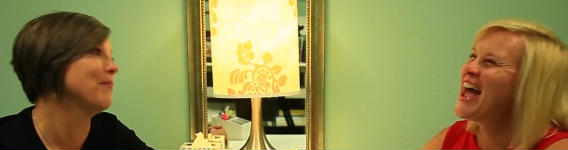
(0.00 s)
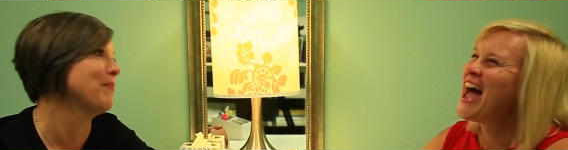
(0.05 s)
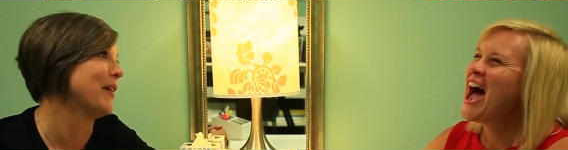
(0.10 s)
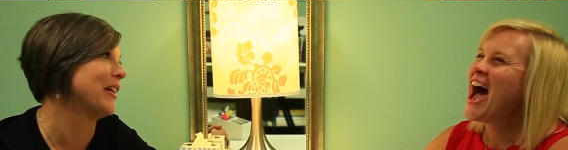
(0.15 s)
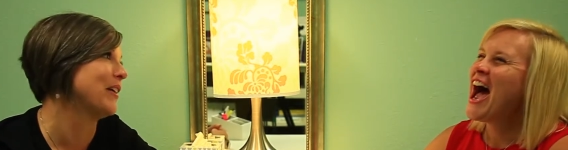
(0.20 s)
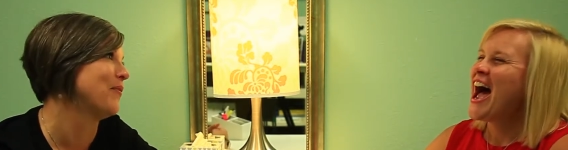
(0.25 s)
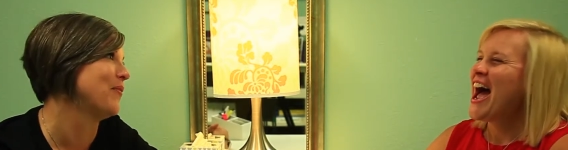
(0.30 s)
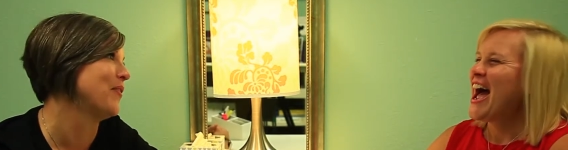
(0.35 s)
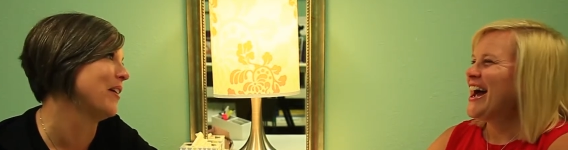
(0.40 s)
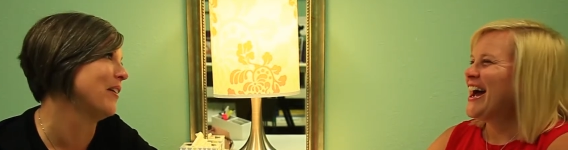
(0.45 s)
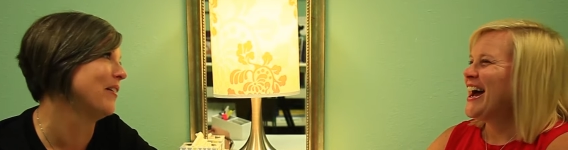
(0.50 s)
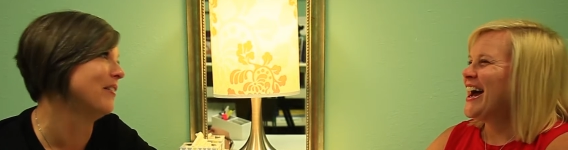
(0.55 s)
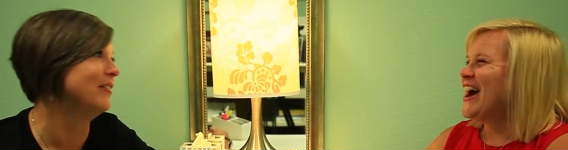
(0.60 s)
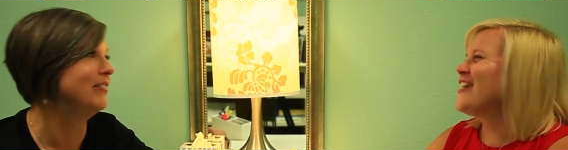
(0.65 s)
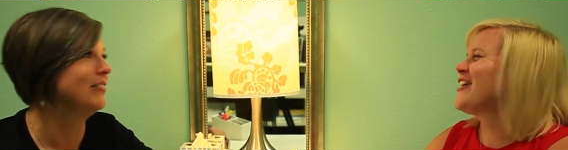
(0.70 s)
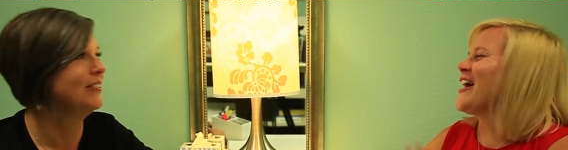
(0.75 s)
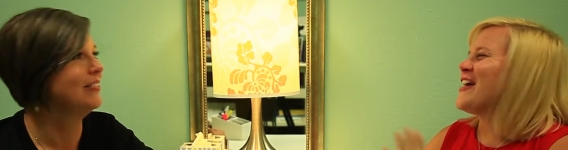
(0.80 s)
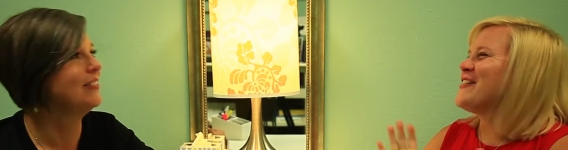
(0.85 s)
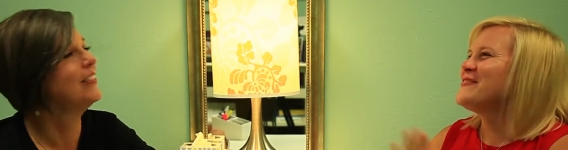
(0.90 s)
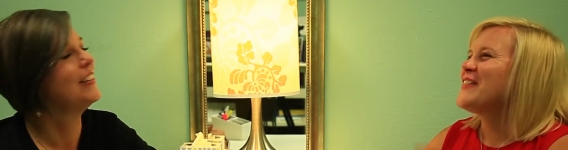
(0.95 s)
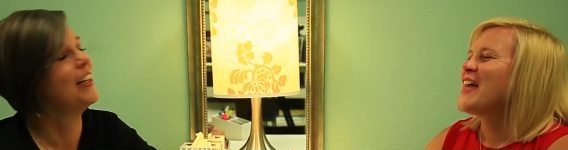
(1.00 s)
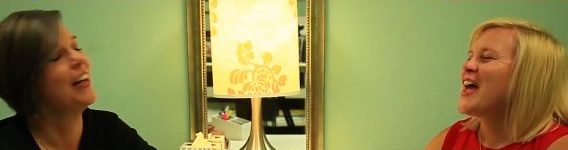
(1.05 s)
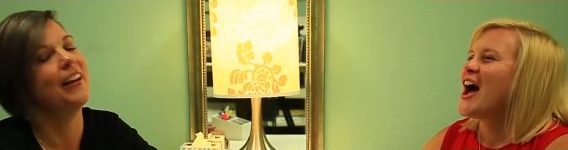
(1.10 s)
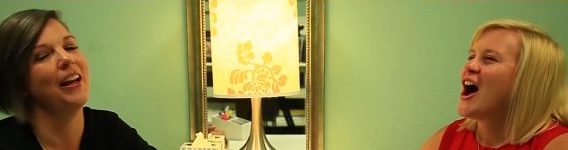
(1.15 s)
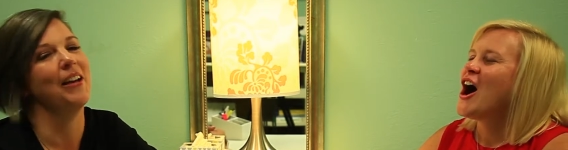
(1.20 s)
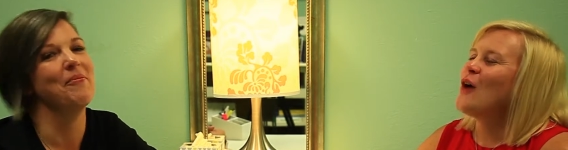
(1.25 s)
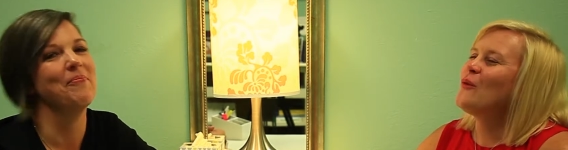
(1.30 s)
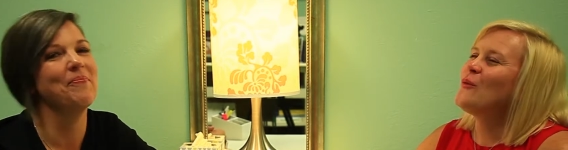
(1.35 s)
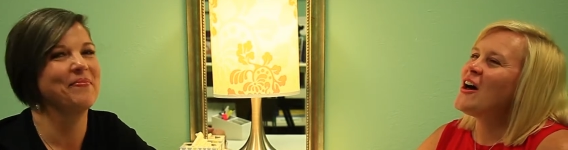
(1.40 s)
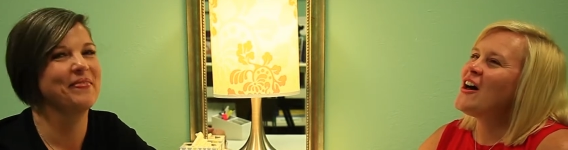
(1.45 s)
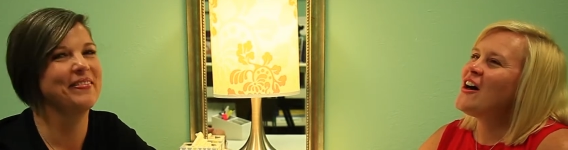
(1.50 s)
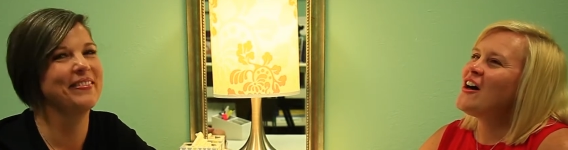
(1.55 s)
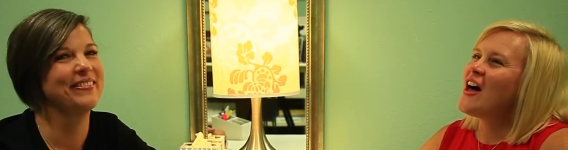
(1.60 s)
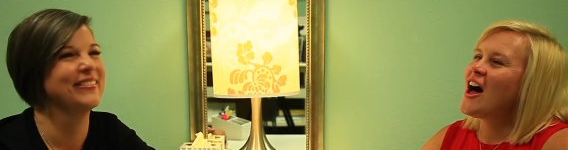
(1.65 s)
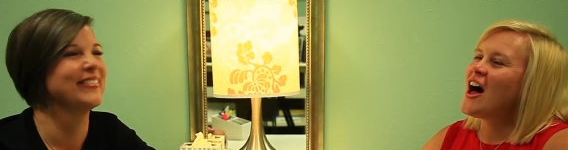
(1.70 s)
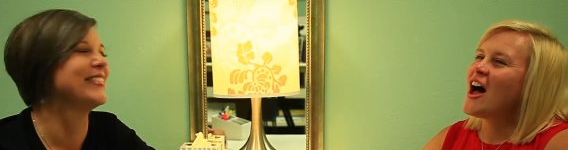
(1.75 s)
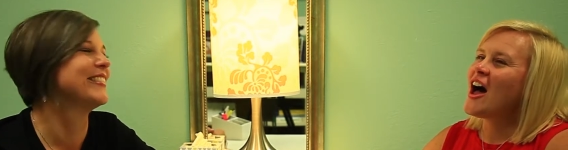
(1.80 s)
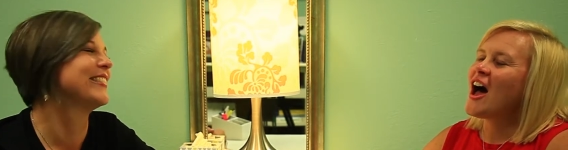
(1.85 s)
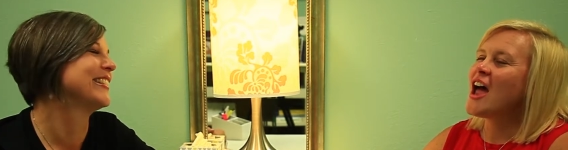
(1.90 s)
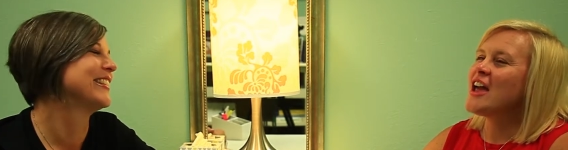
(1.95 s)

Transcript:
Speaker 1: pick a few. Okay. Okay. Well,